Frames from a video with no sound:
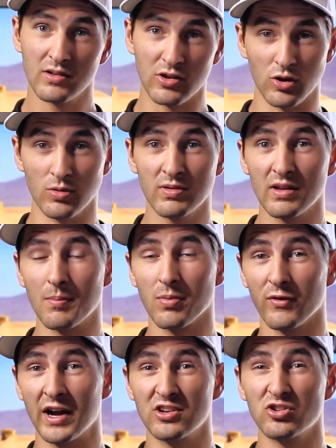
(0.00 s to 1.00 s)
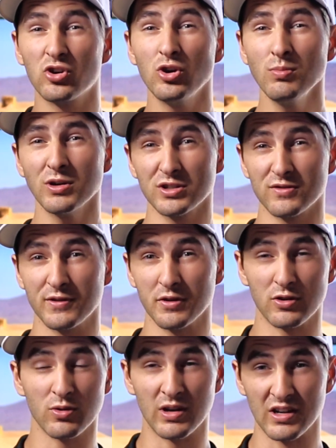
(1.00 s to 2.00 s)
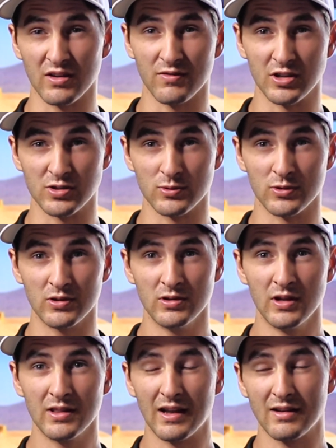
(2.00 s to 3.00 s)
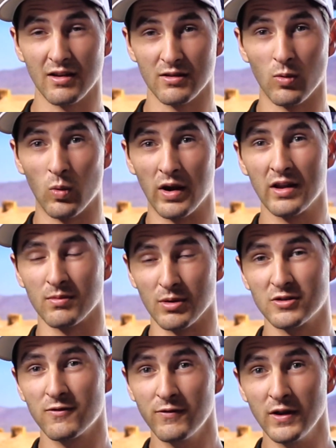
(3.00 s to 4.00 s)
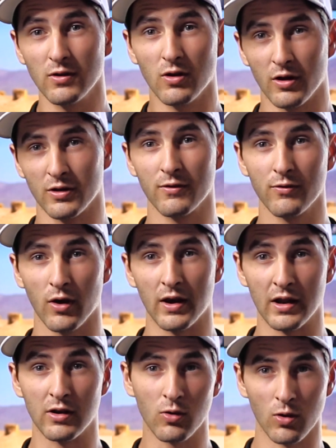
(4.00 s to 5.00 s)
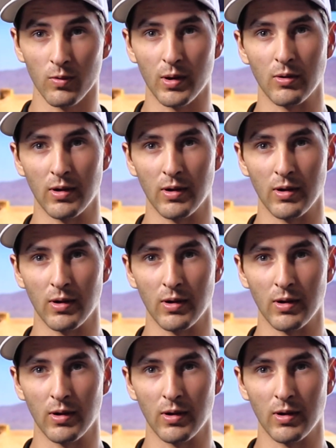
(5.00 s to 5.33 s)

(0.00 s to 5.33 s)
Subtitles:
tubes can provide too much feel to an individual that doesn't want as much feel on their front end or rear